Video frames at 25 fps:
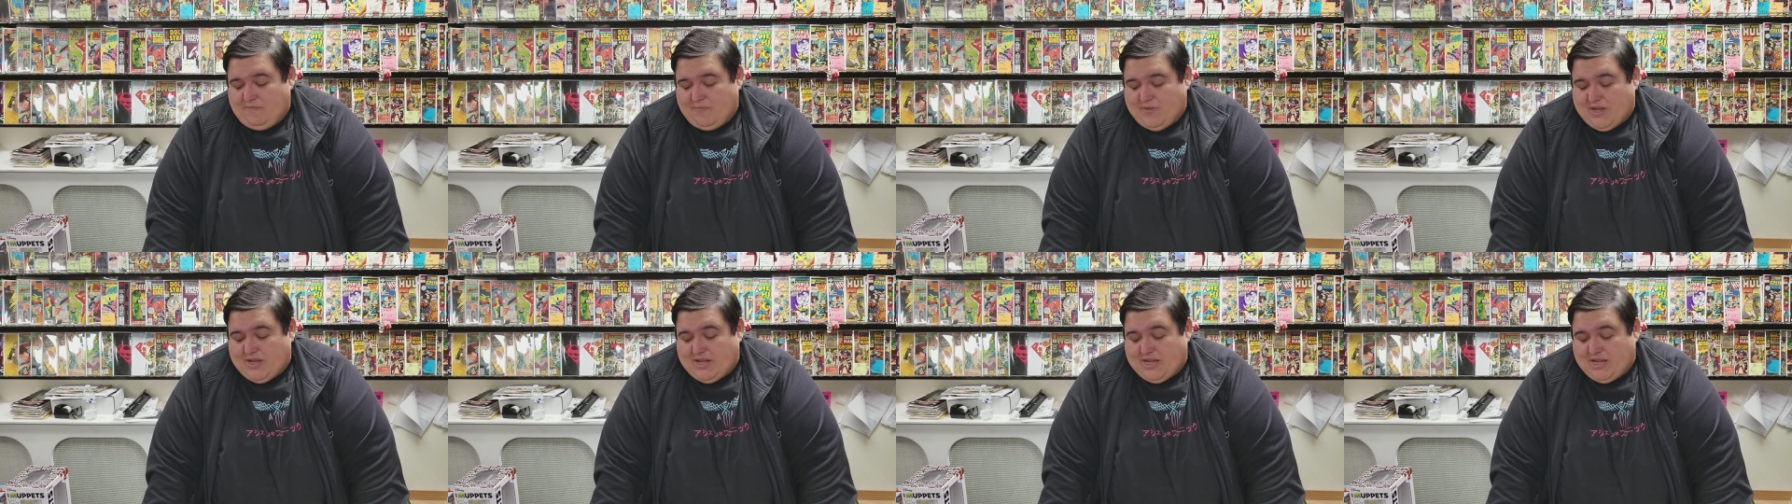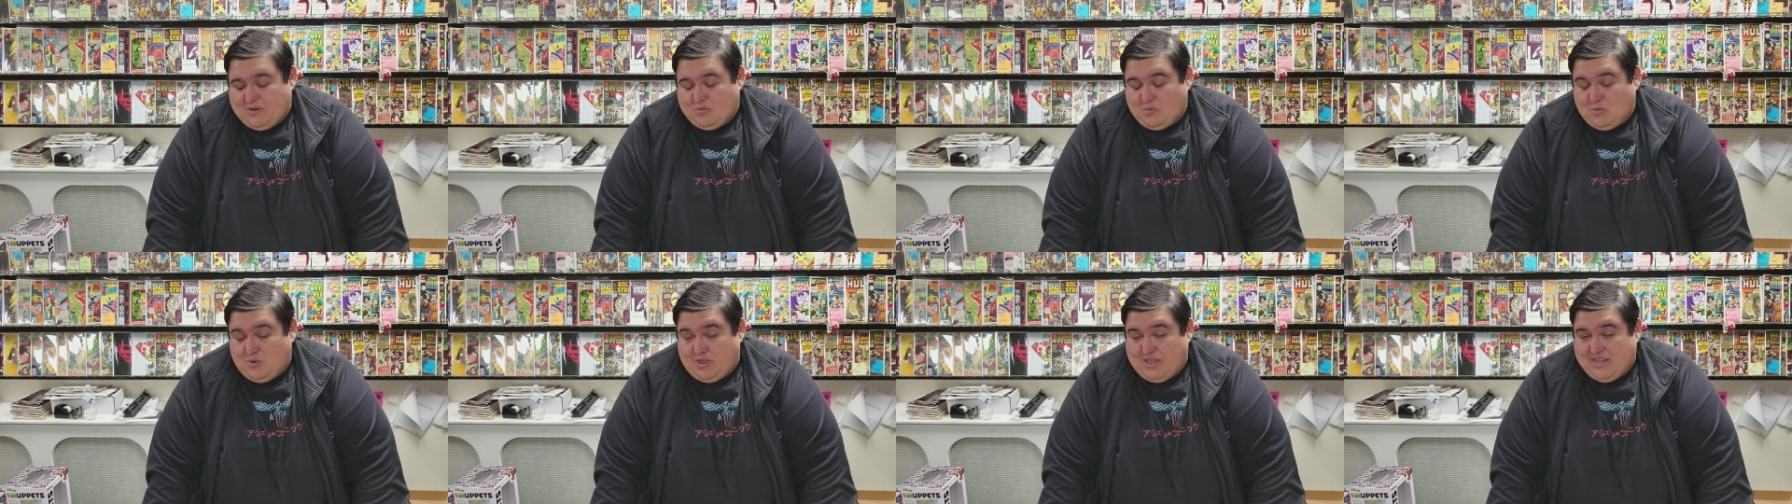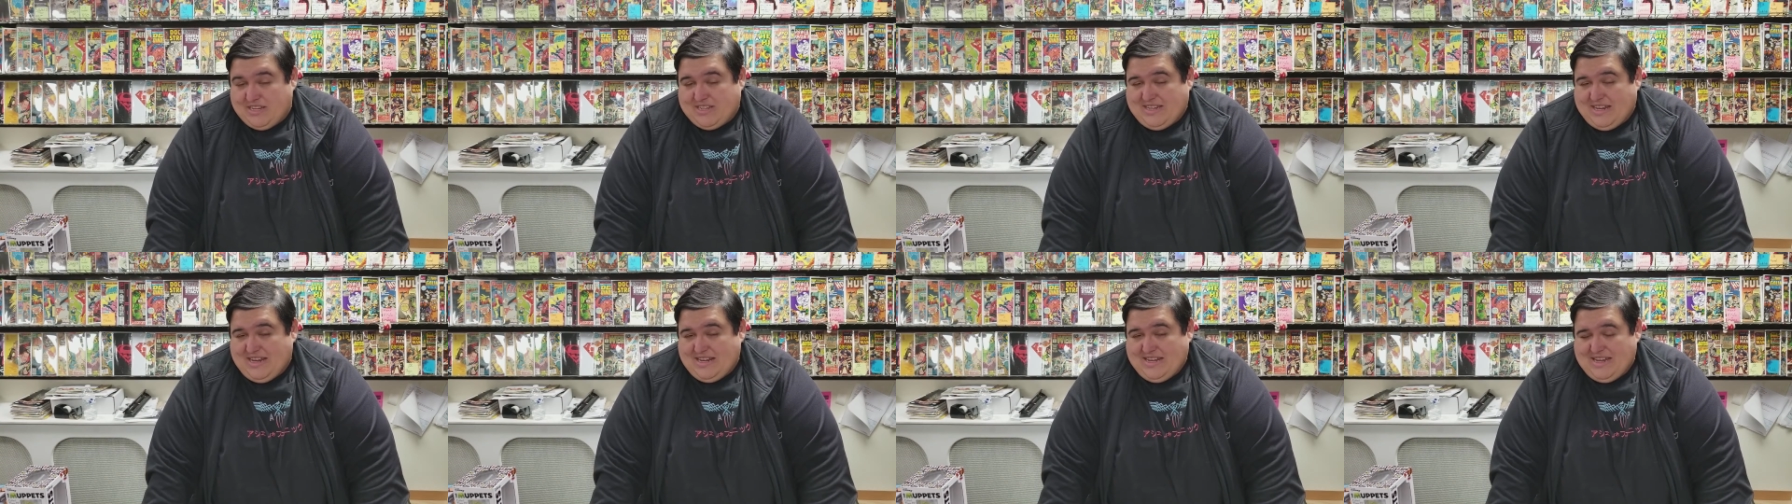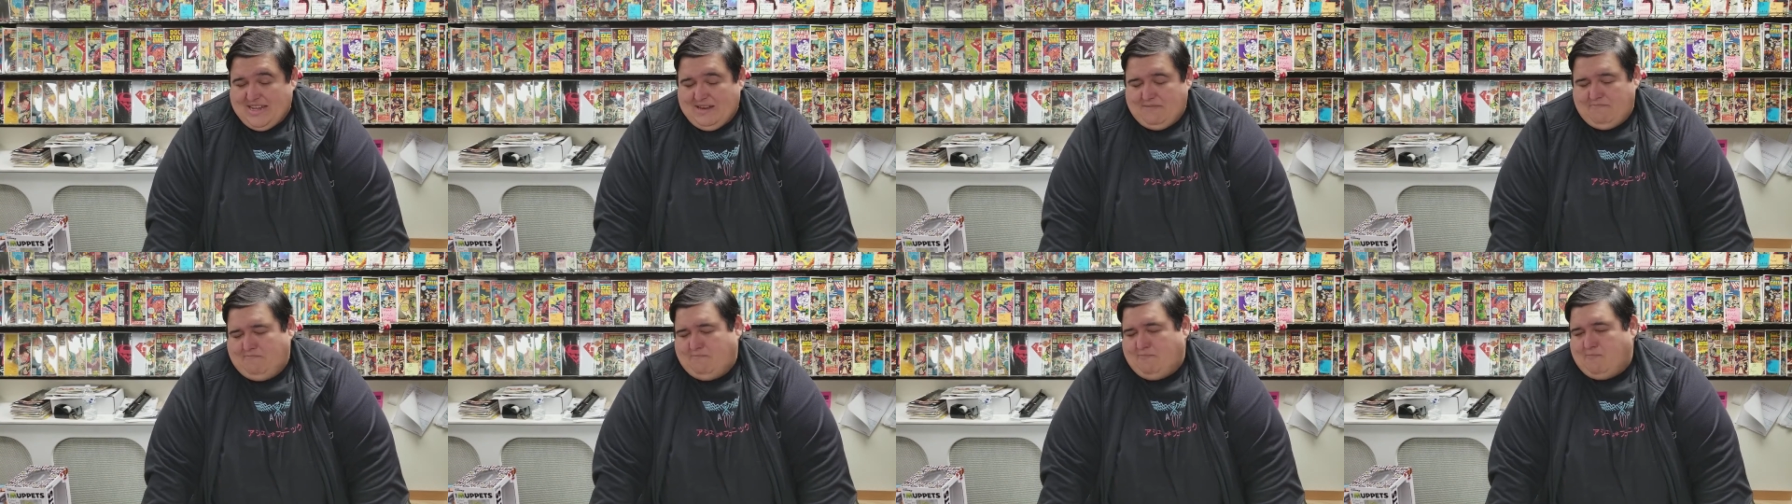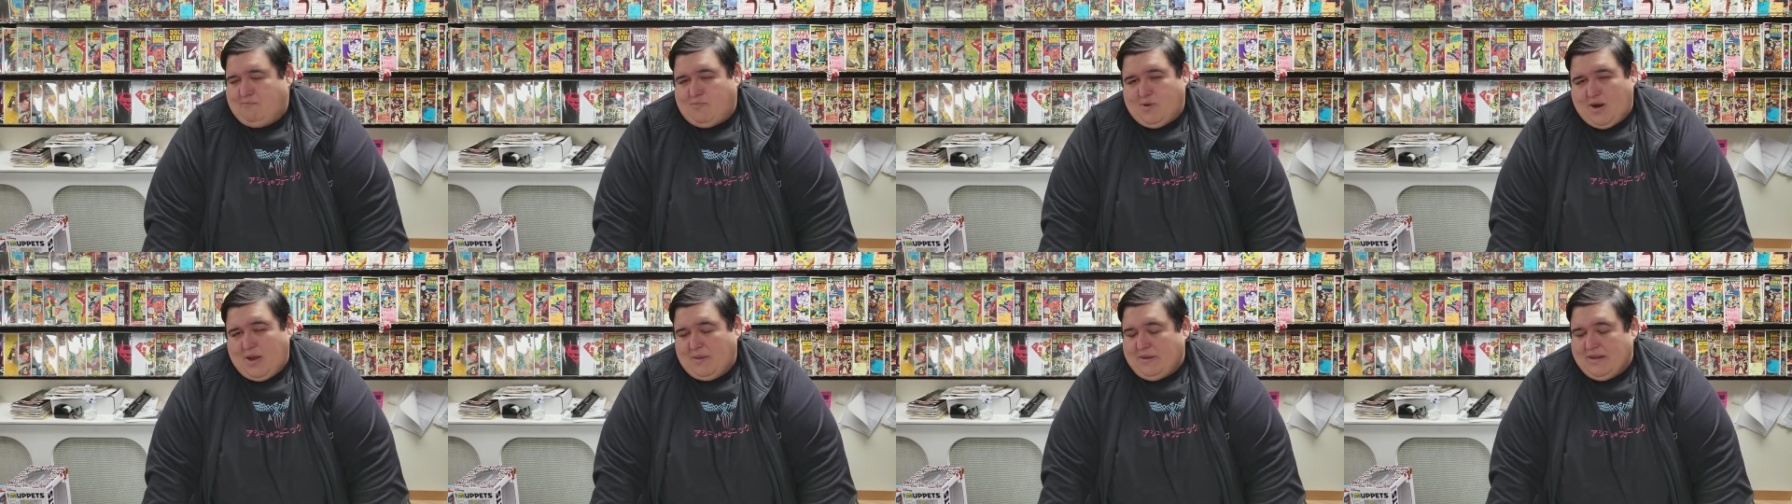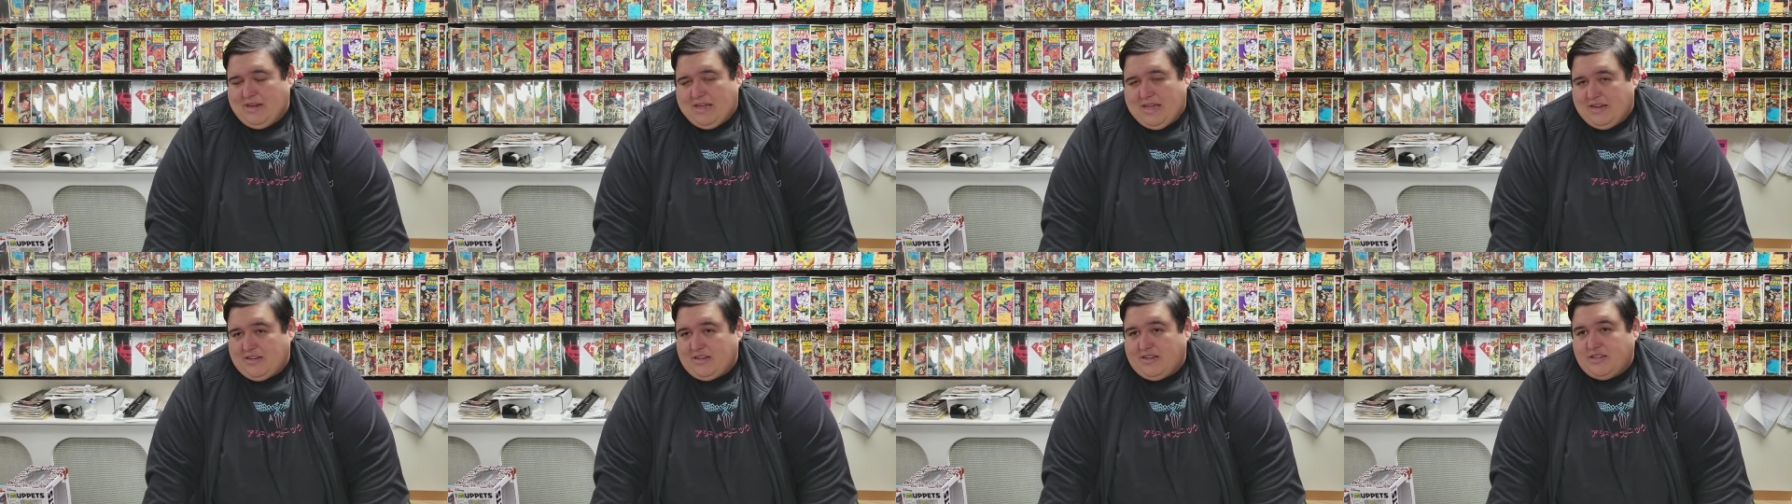Uh, will they stay dead? Probably
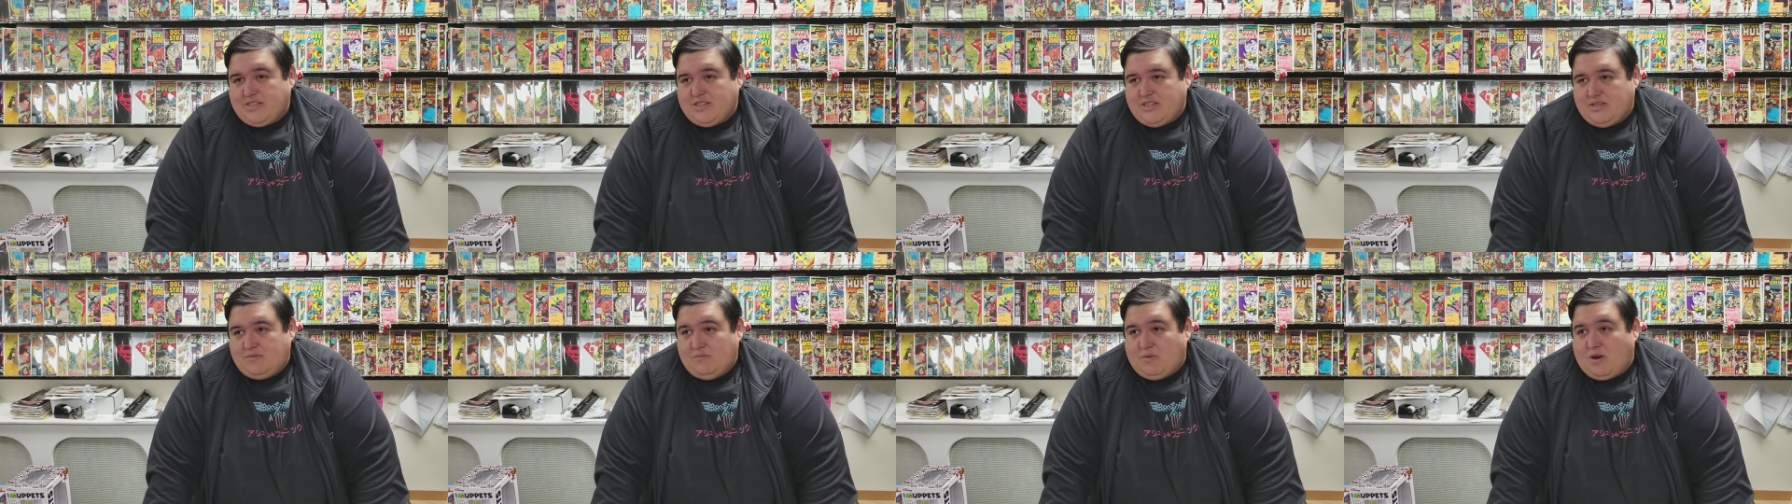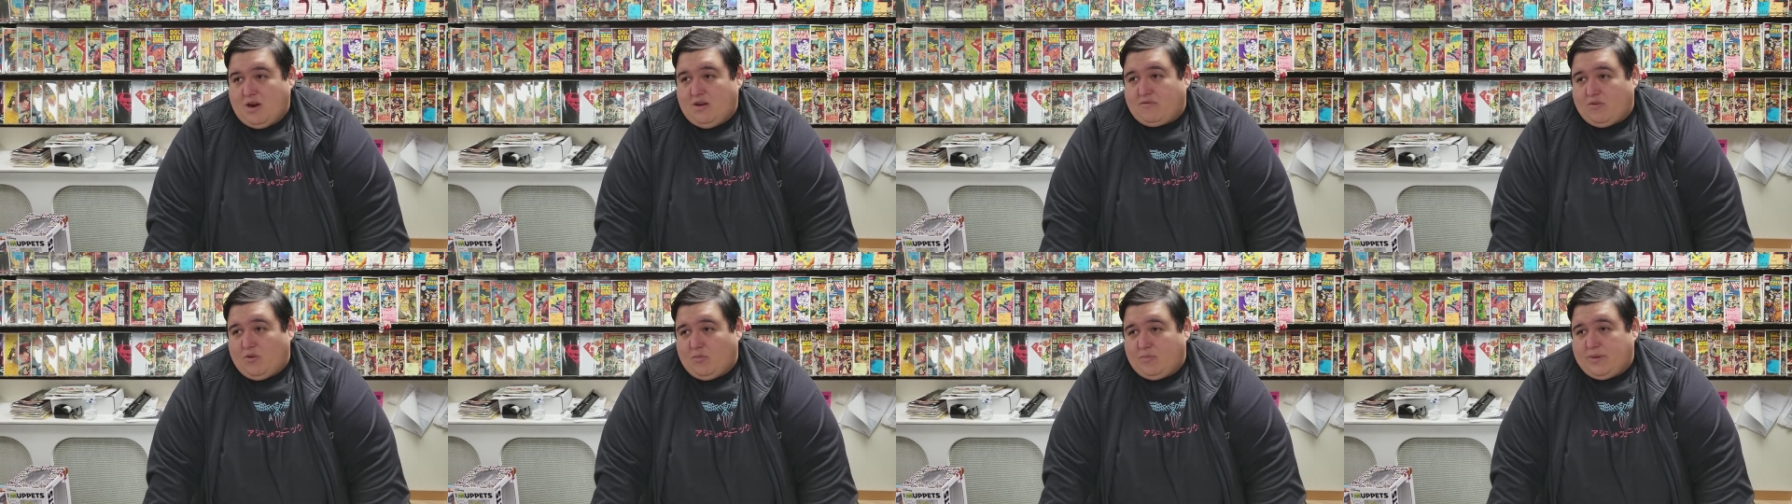not, because it's Marvel,